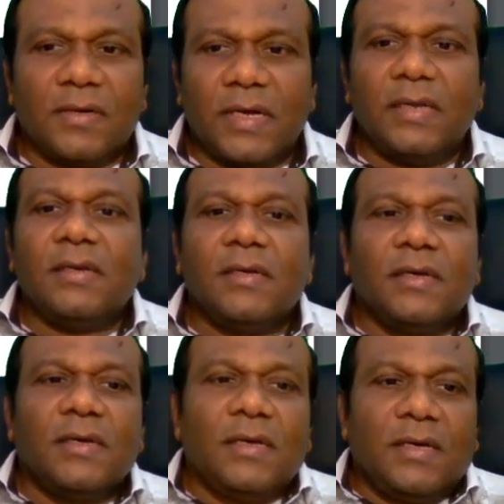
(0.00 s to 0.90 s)
Right,
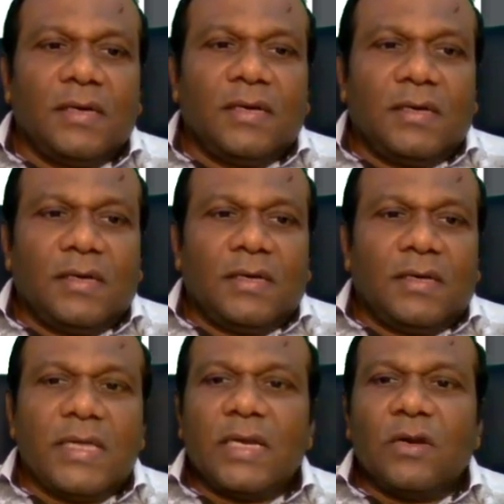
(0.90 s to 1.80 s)

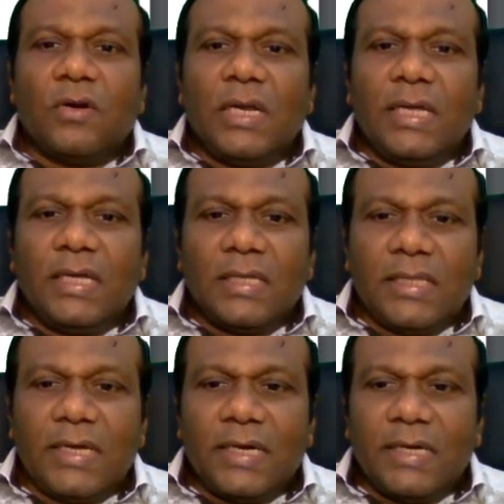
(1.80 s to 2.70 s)
then only
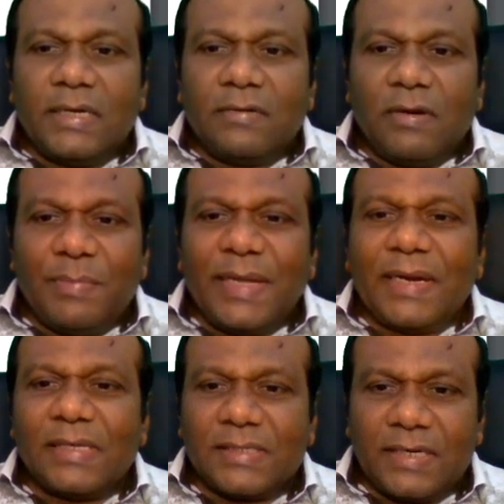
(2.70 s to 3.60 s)
it will be
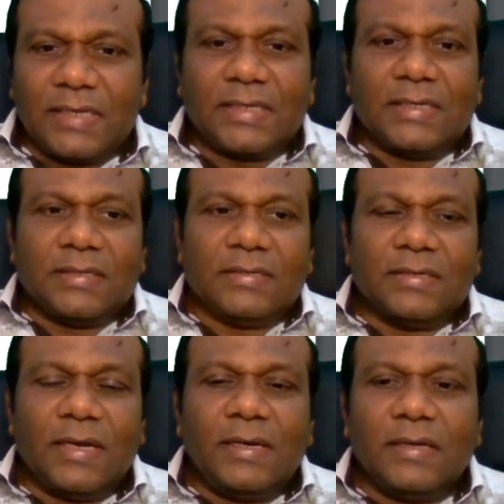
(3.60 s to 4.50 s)
restricted,
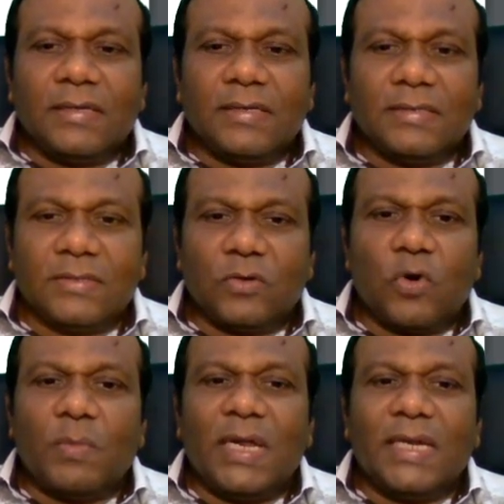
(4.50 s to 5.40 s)
right? So
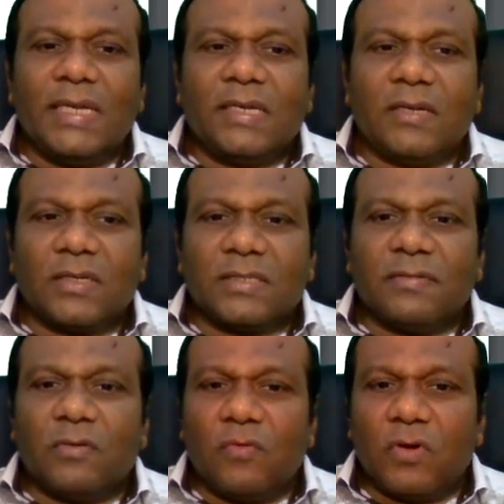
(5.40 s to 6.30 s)
normally edit text
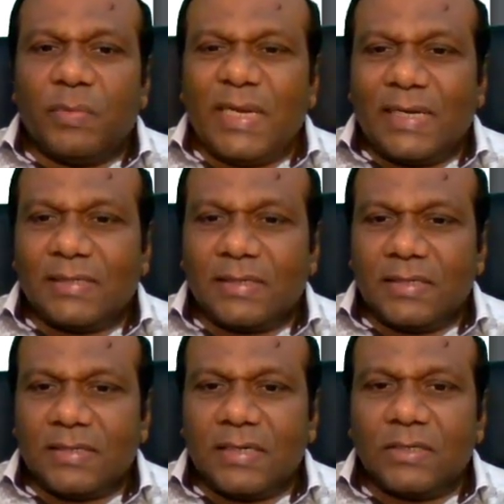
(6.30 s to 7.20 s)
won't be
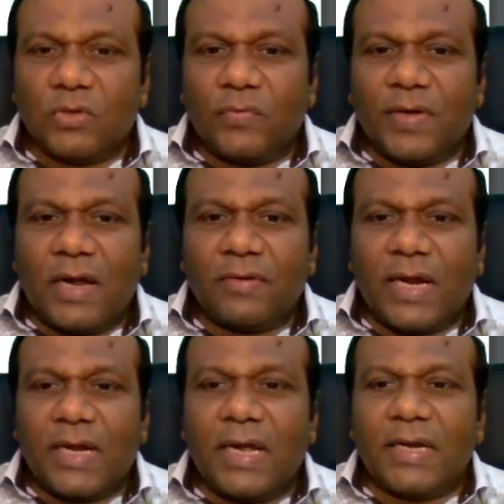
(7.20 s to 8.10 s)
restricted, so we have to
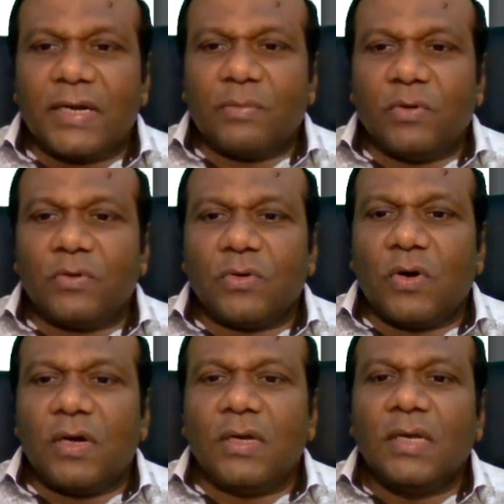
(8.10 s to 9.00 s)
add an attribute
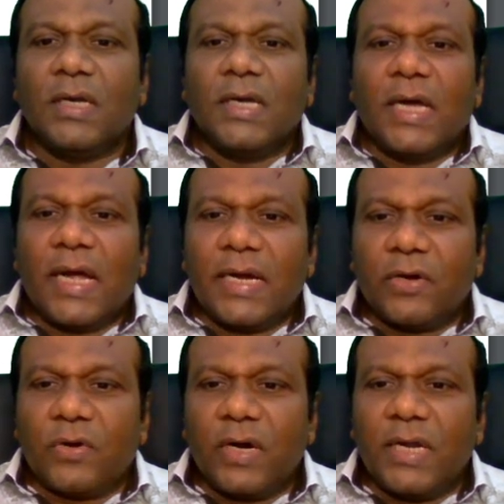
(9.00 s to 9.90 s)
called
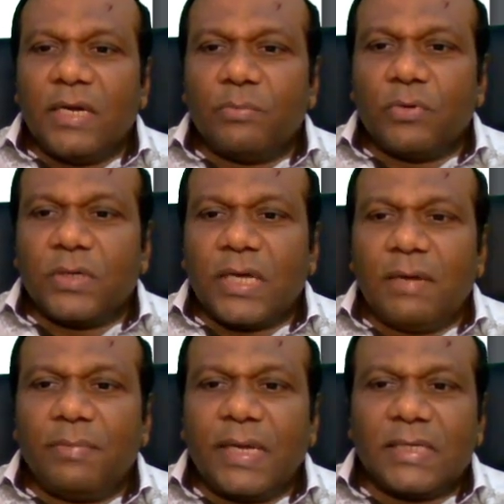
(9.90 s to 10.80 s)
Android input
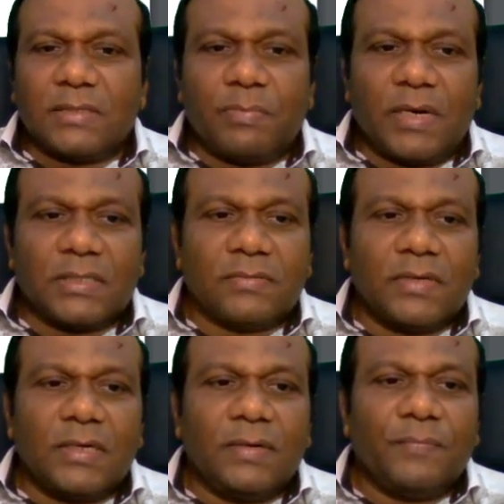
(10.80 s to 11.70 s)
type text
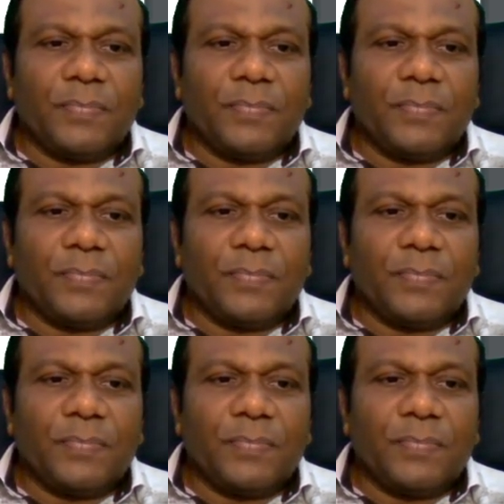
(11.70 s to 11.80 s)
password.